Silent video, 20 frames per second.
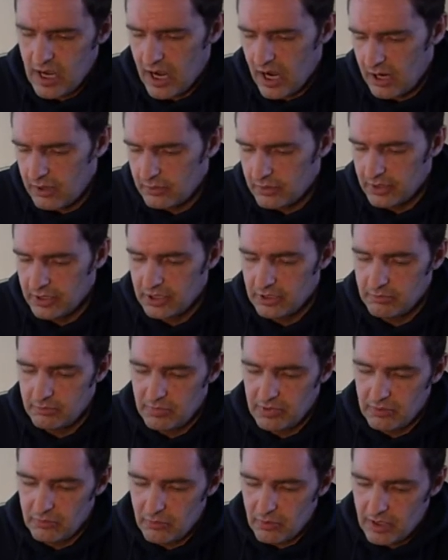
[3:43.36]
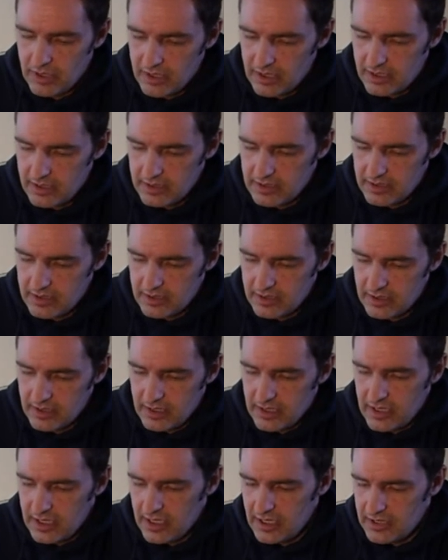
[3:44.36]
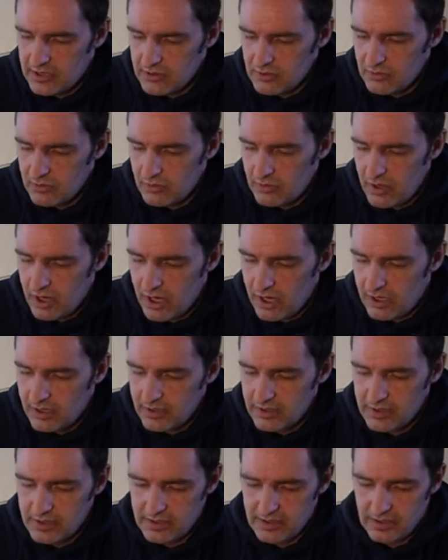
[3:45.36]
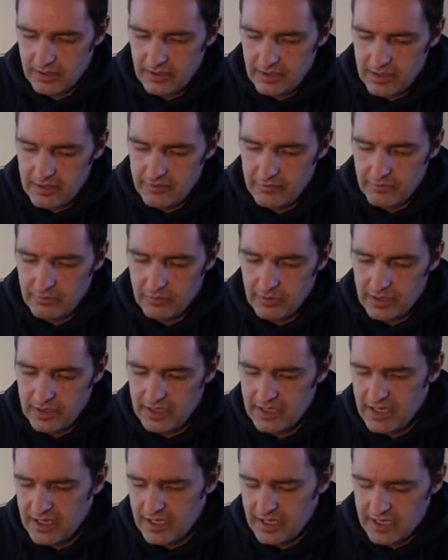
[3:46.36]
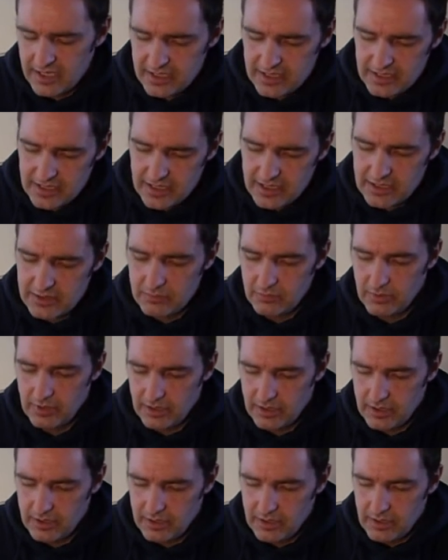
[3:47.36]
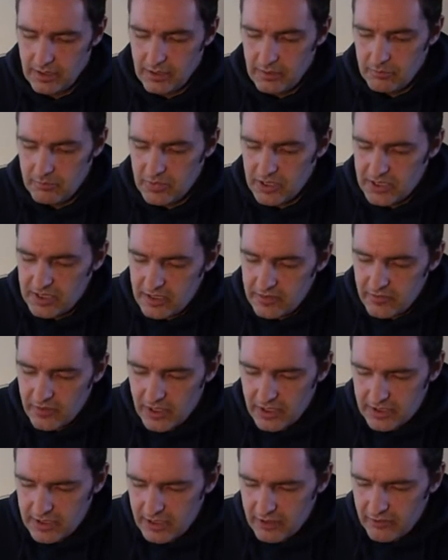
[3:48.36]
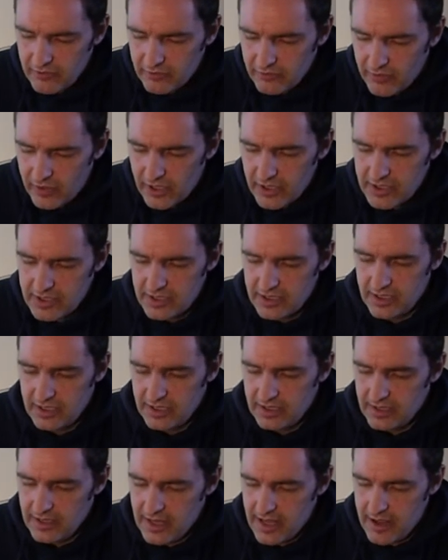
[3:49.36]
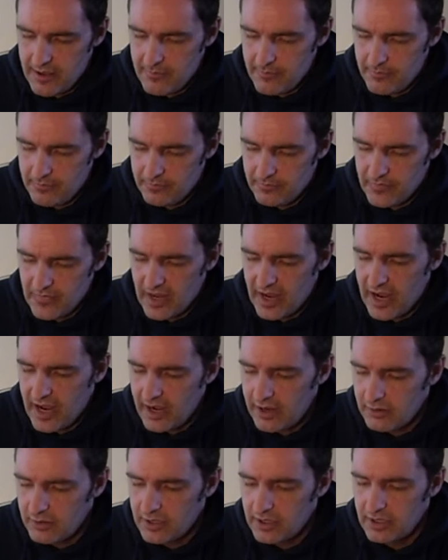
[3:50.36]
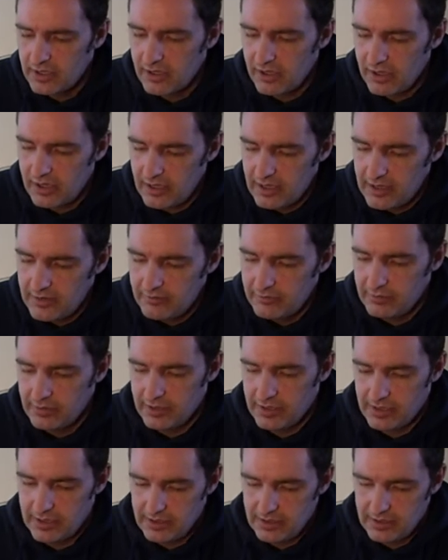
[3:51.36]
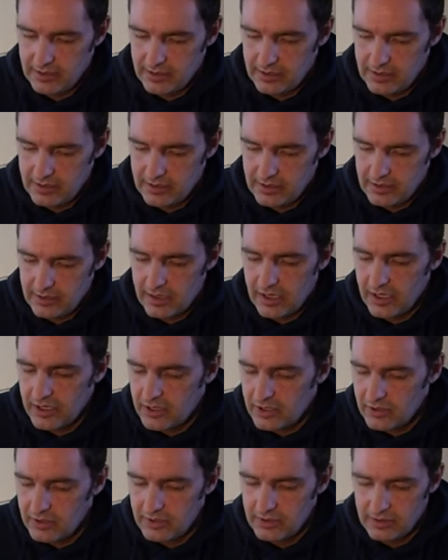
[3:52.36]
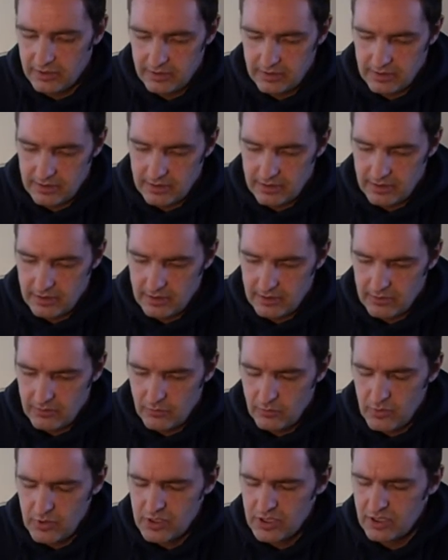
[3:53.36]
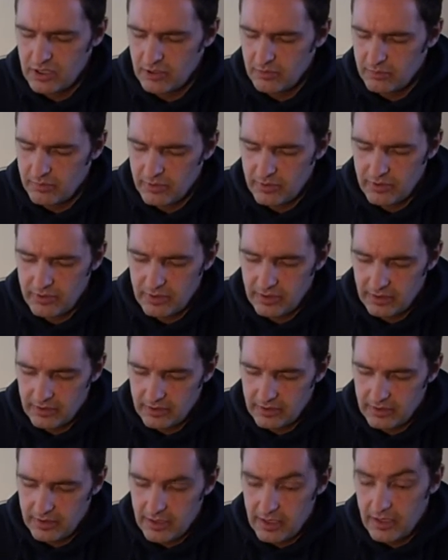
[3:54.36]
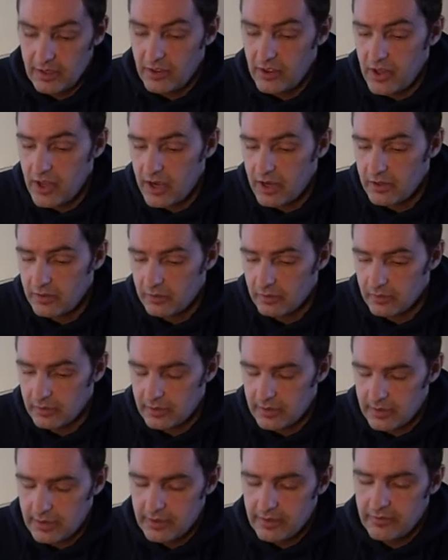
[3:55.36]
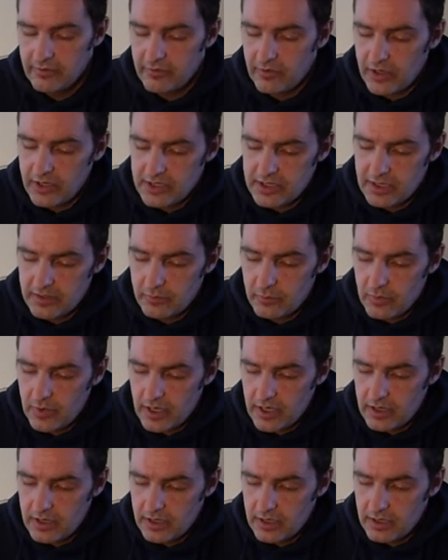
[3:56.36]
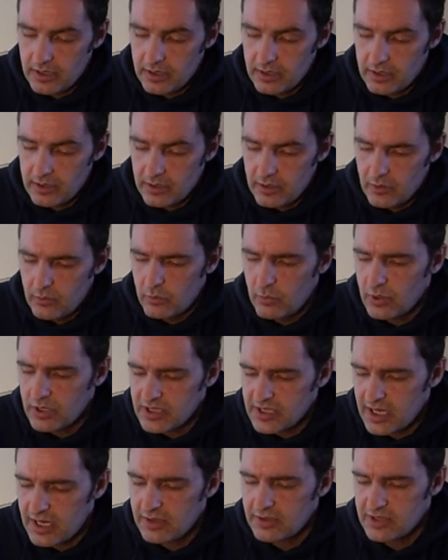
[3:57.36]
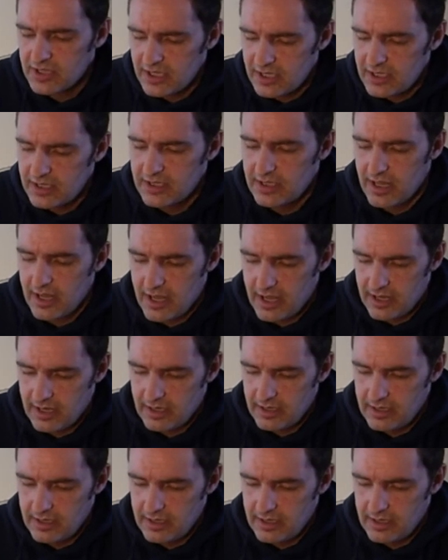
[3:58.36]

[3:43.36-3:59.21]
Oh, it could be worse. It's all hard to live with, exist with. But if I don't fight it in them, how could I live with it? I couldn't. What's the point? No, fight it with. What else is there?